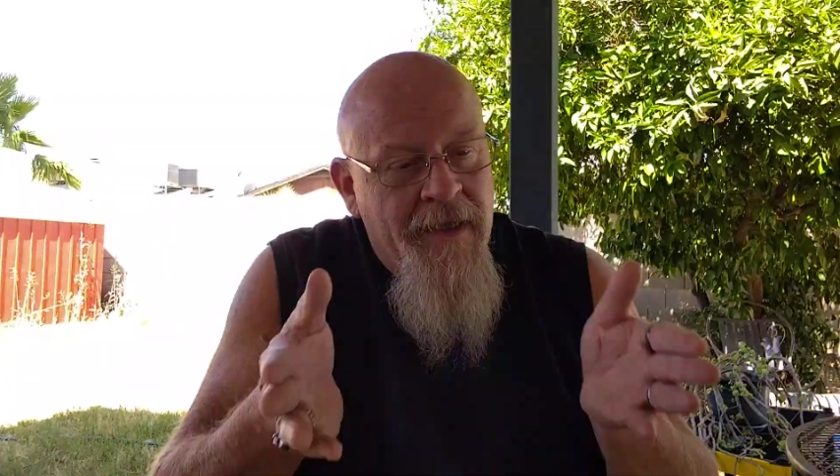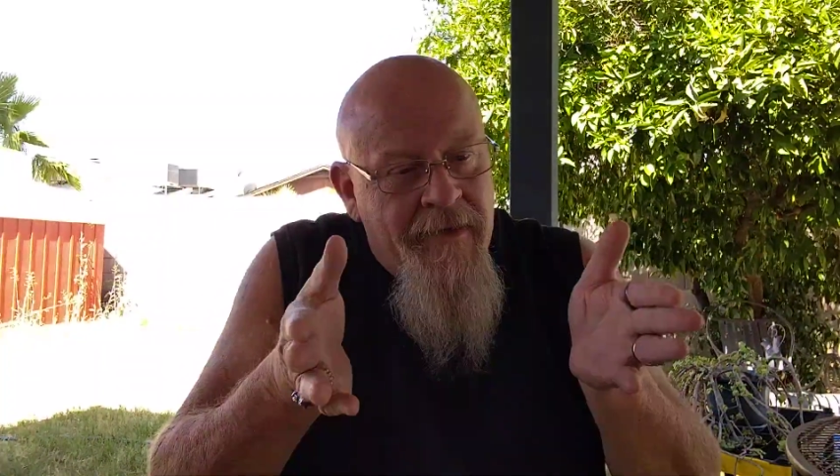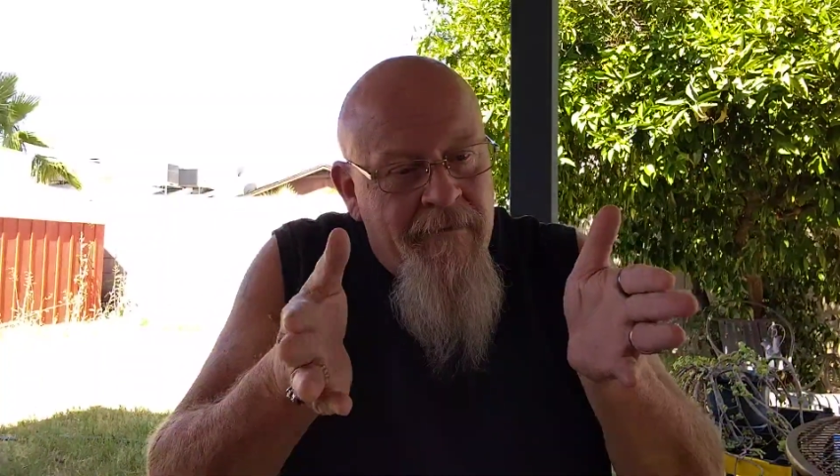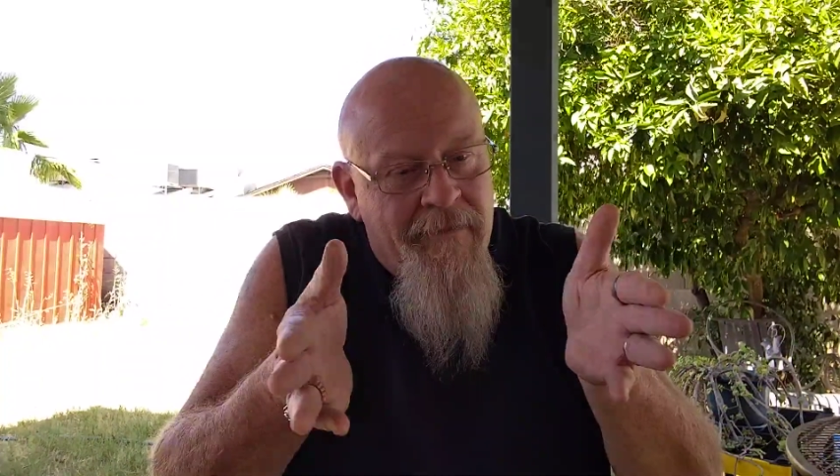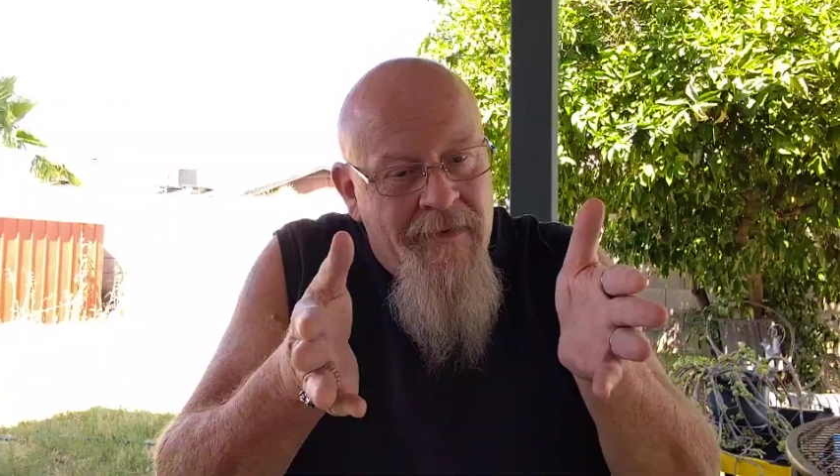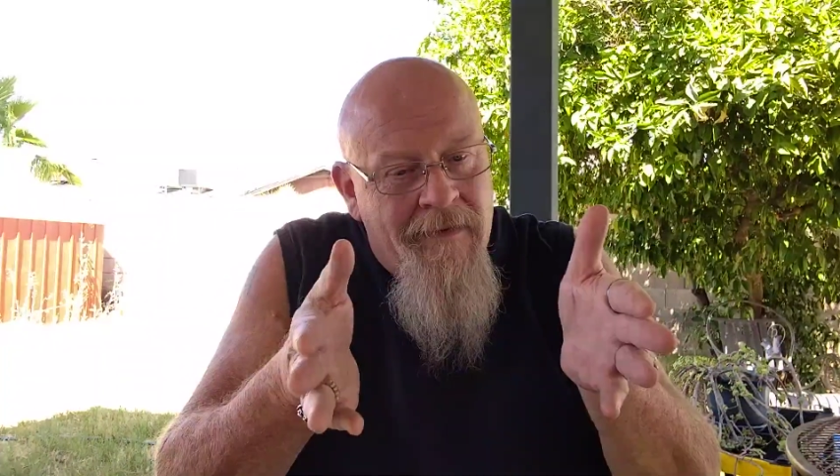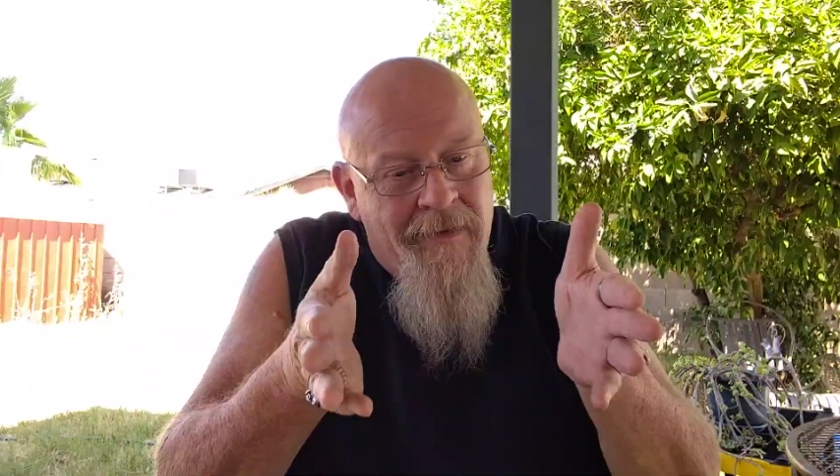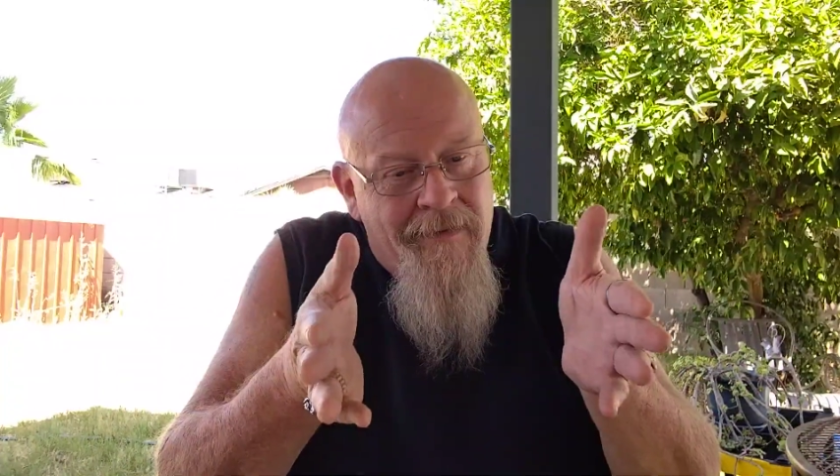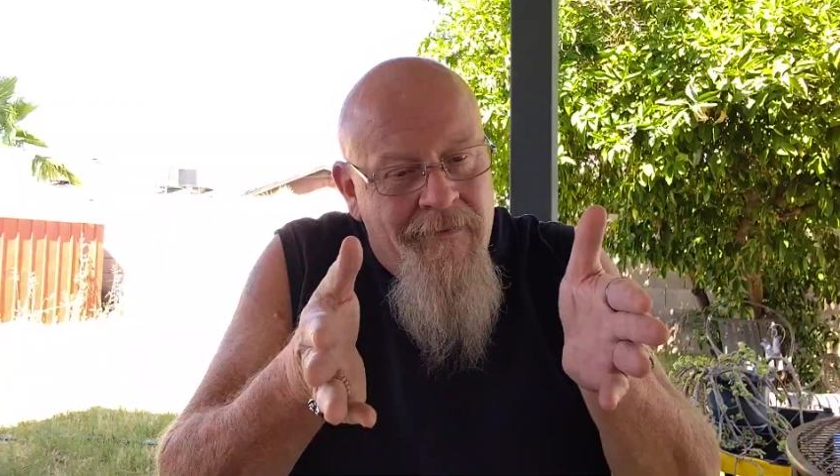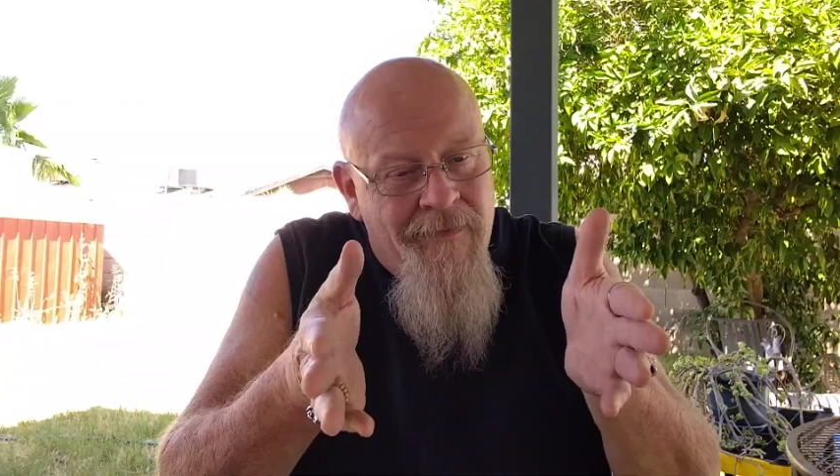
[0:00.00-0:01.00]
It
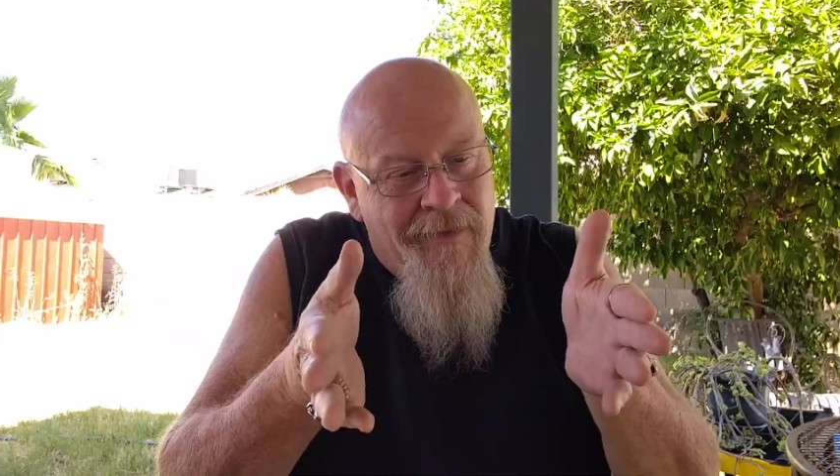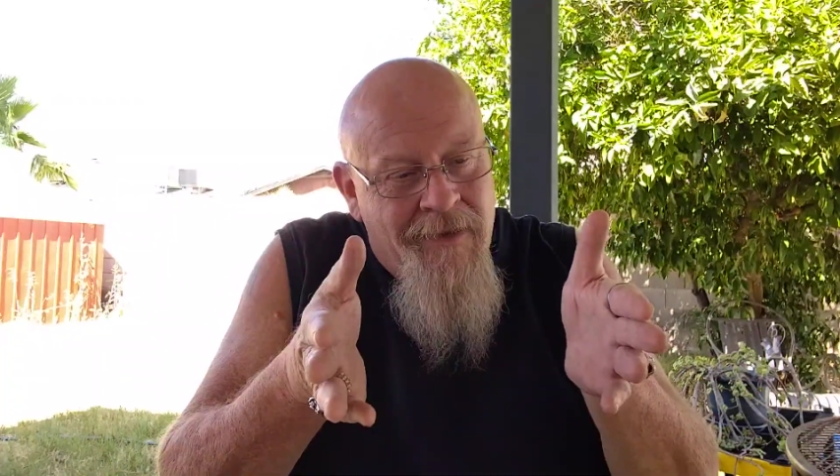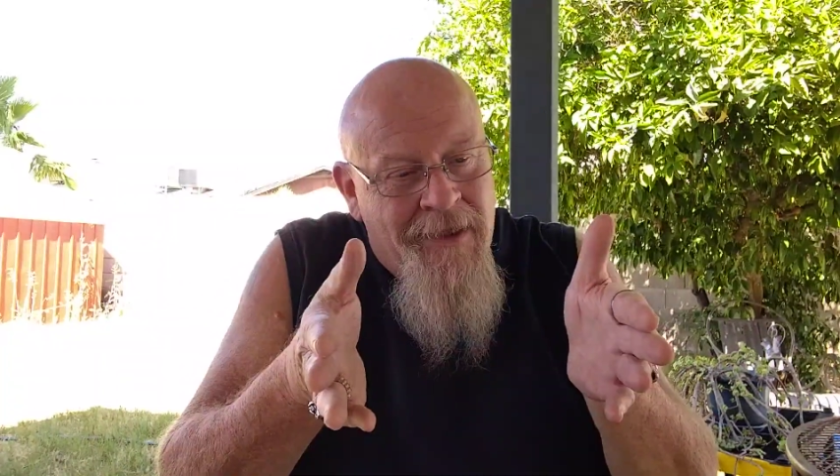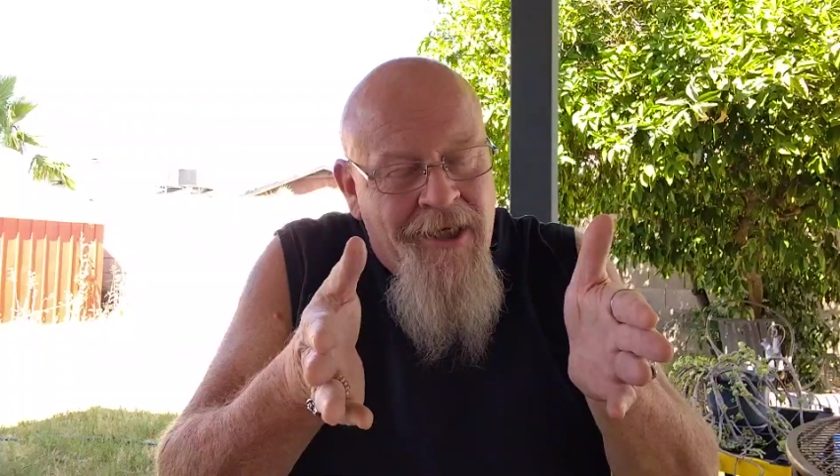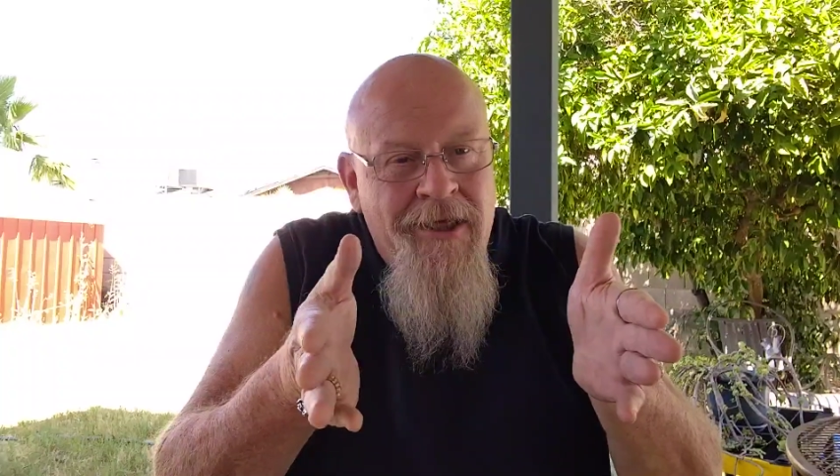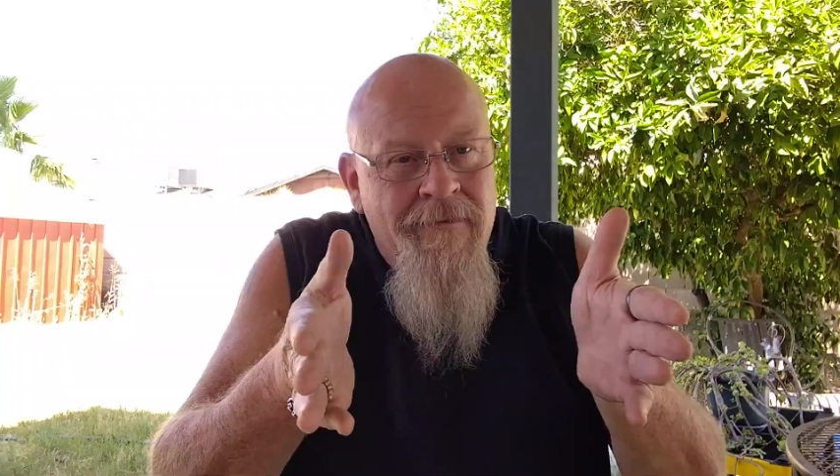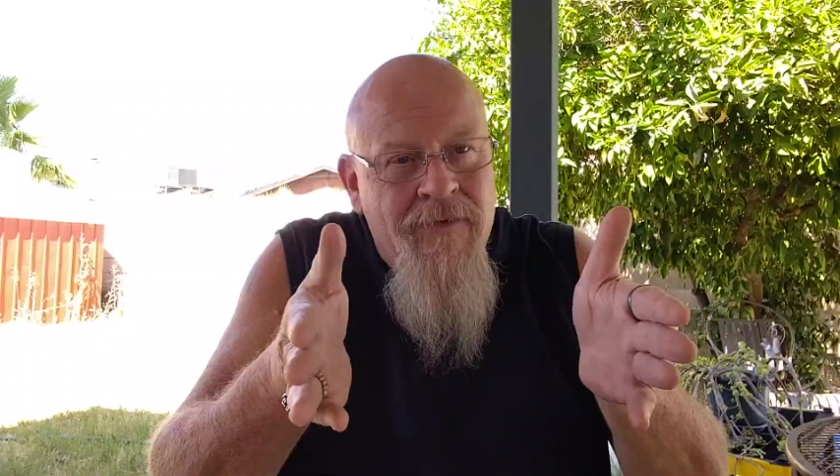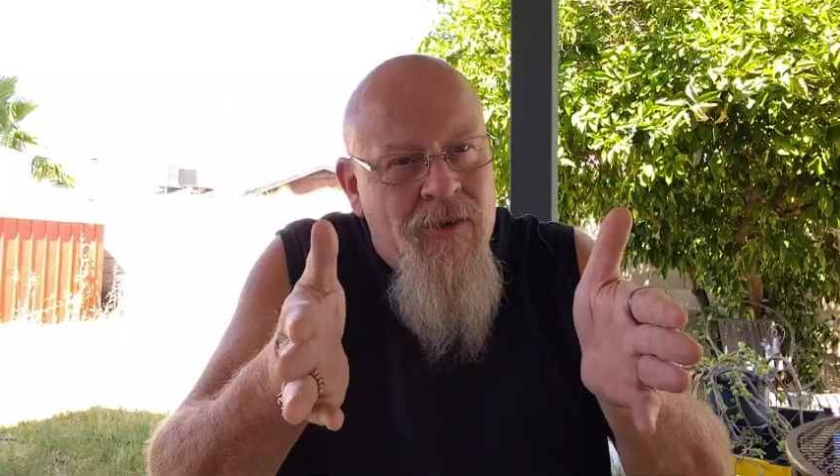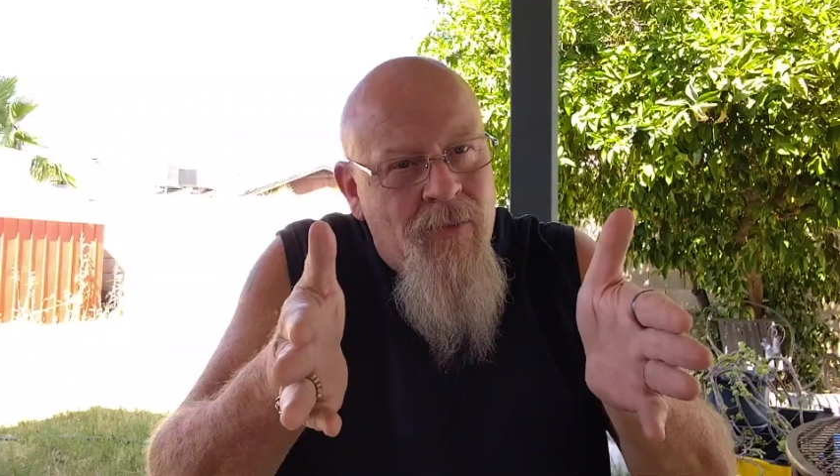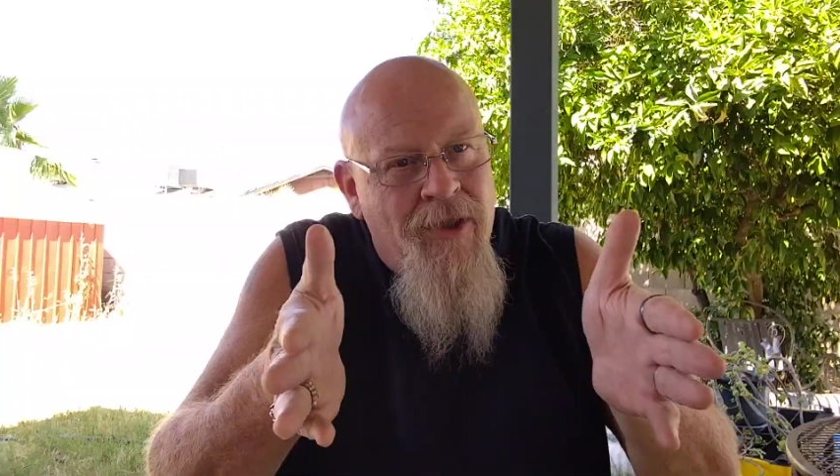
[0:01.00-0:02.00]

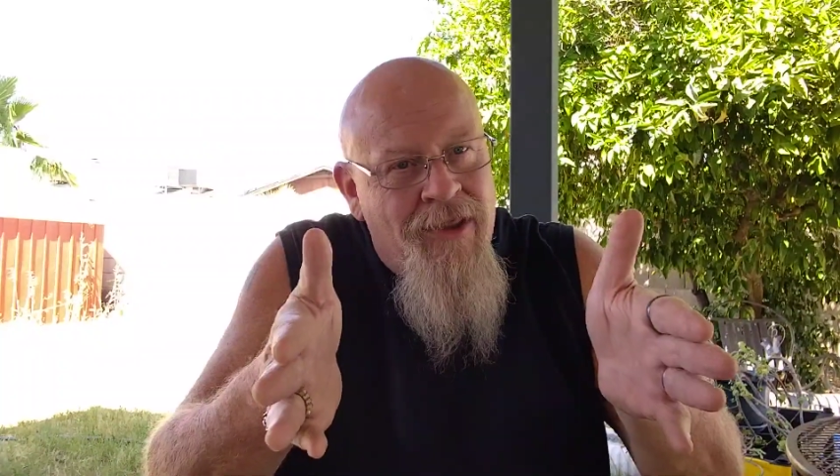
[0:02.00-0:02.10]
lives